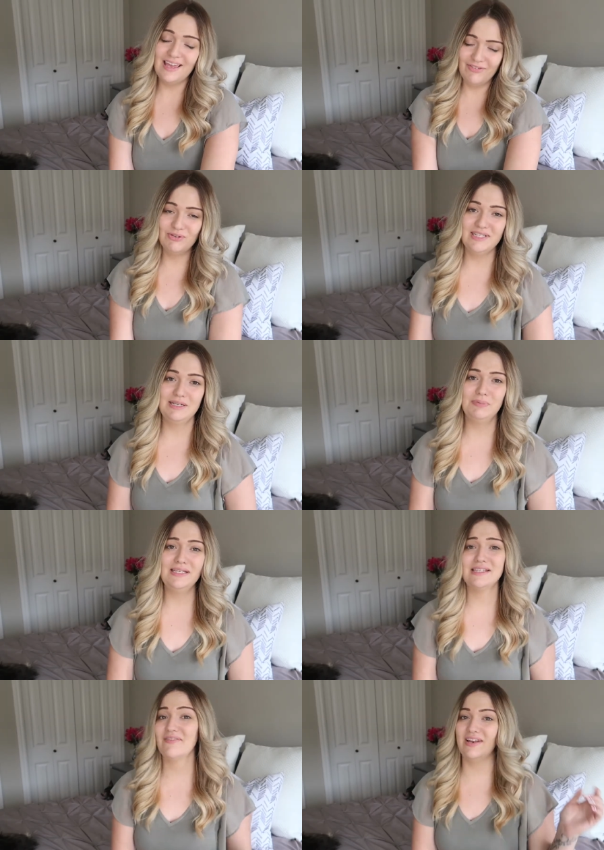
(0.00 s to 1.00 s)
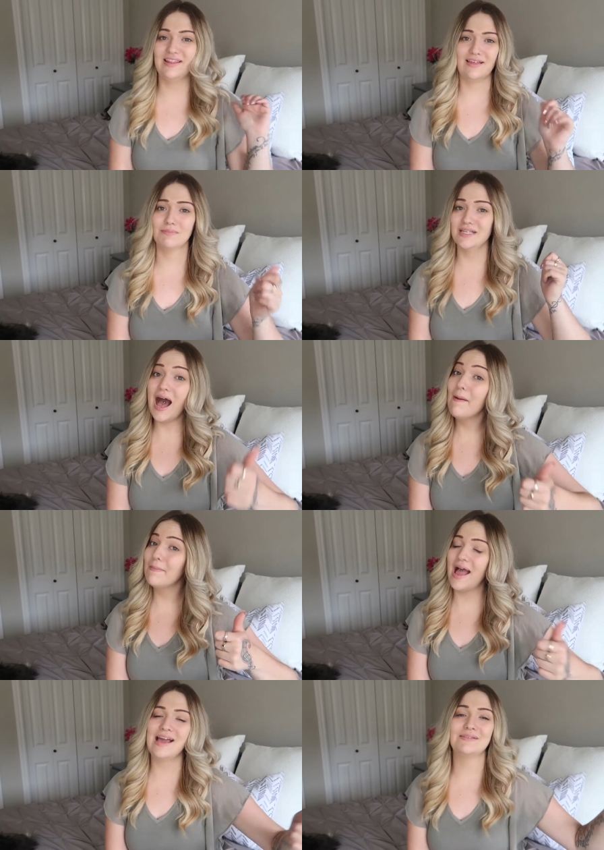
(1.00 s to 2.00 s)
If you did, please give it a thumbs
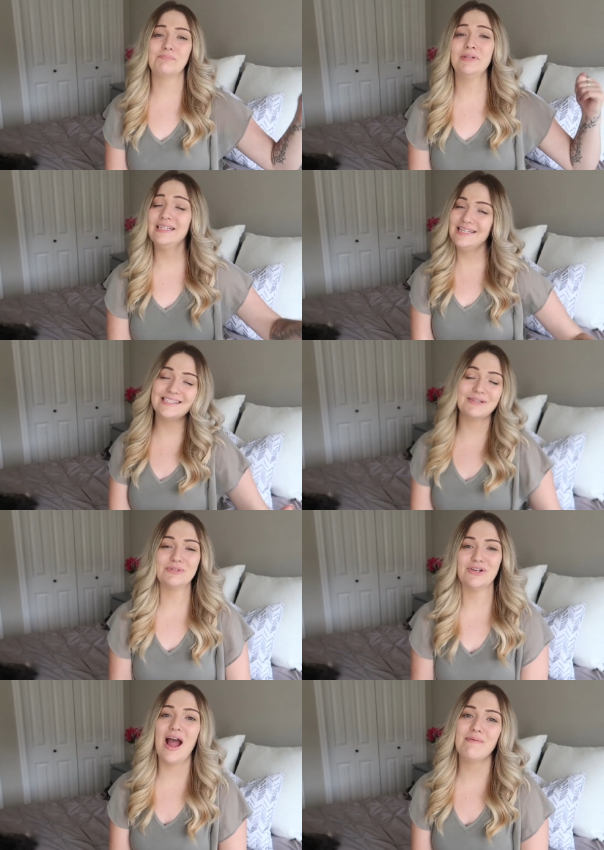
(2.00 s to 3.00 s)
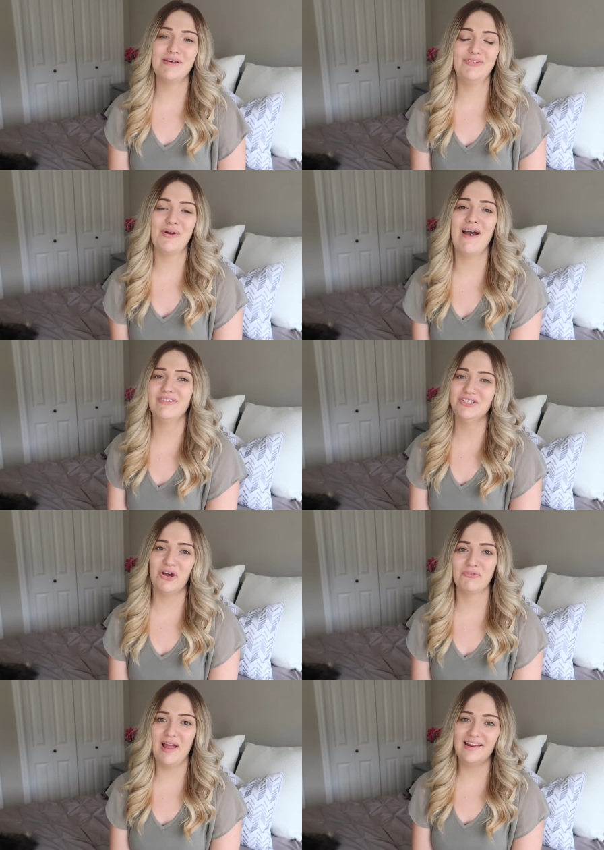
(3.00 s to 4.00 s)
up and please subscribe if you haven't
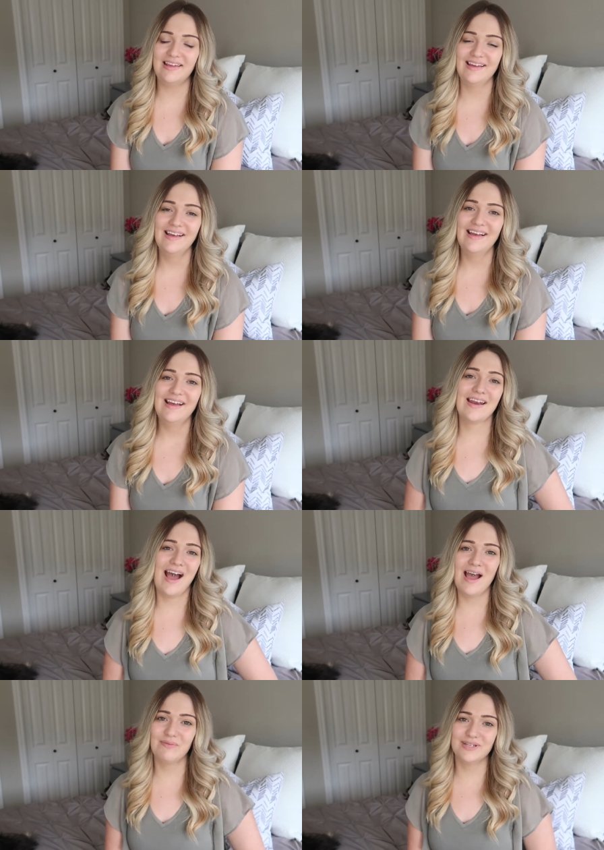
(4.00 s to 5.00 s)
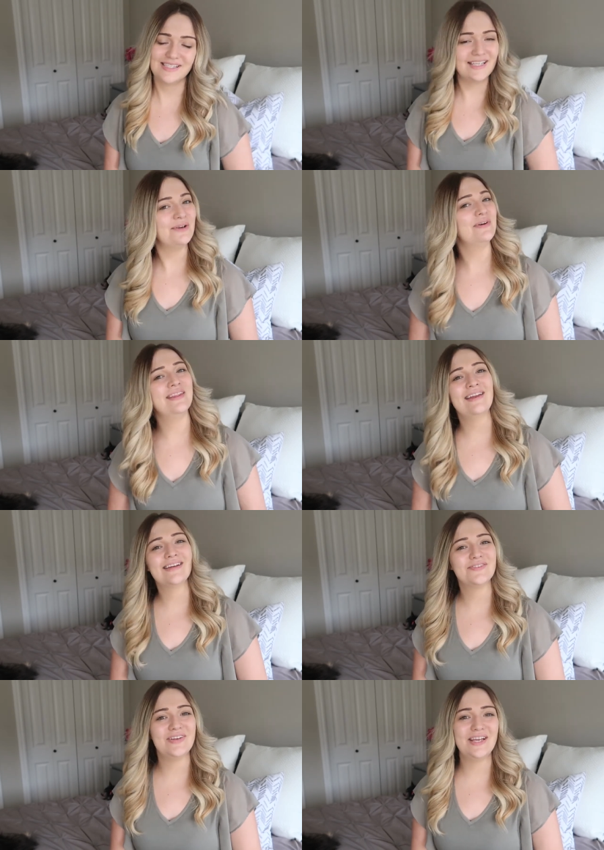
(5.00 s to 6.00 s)
already, and I will see you in the
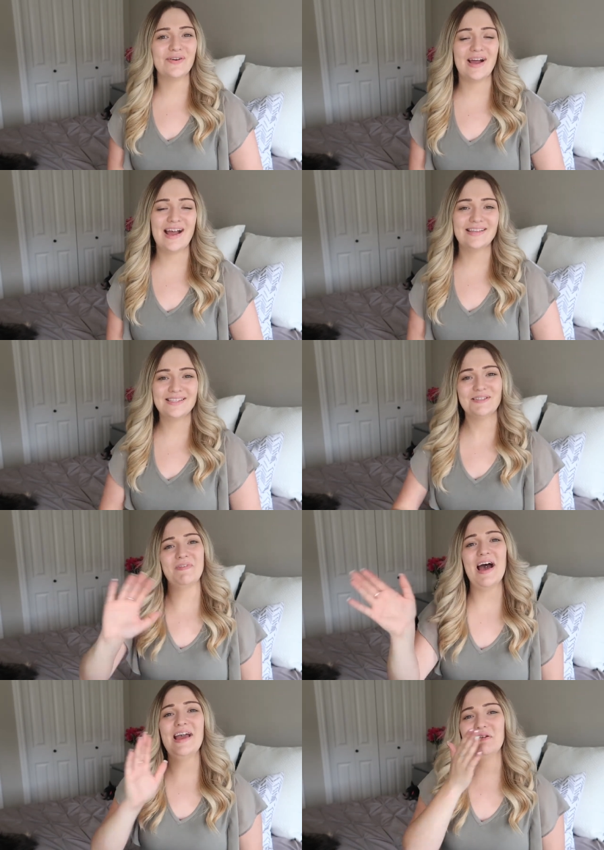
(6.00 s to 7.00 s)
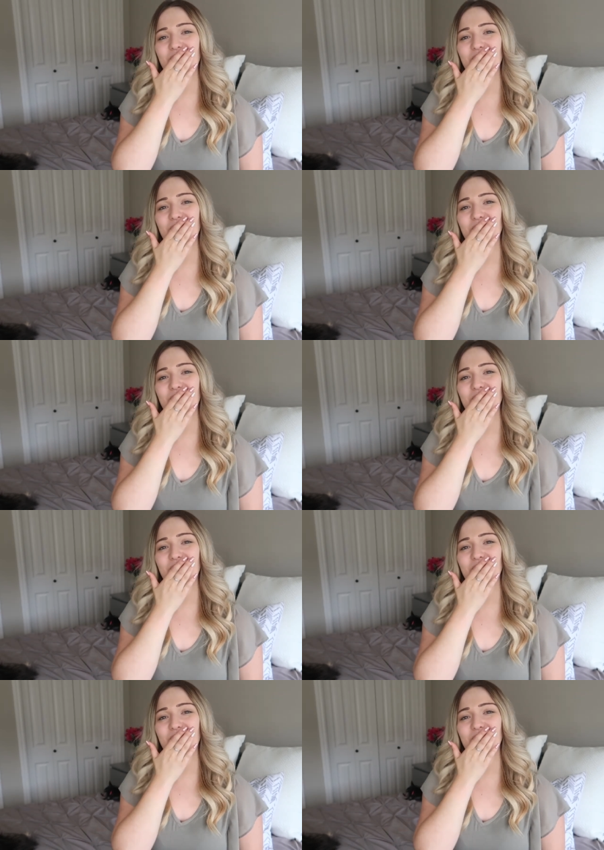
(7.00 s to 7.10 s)
next video, guys. Bye!